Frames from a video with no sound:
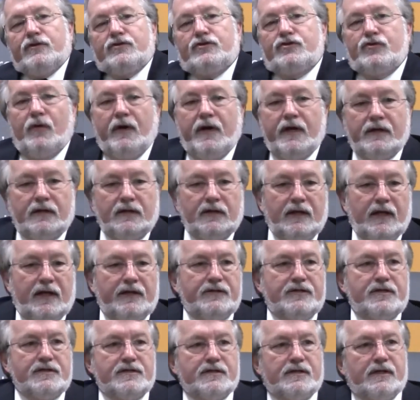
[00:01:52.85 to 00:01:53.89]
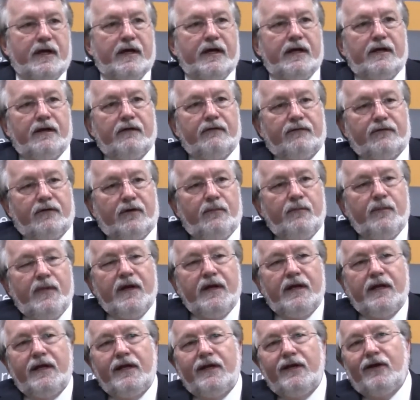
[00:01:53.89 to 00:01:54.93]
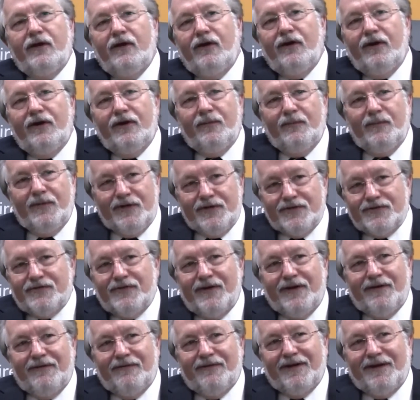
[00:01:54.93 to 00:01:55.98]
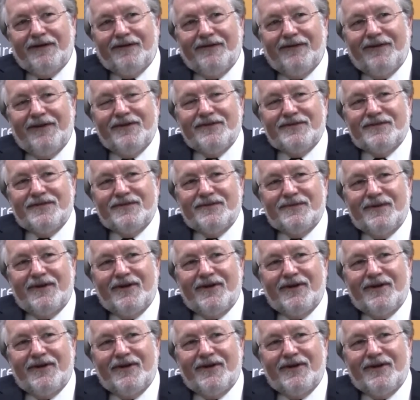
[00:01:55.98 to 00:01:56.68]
Joint Legislative Committee on Administrative Regulations.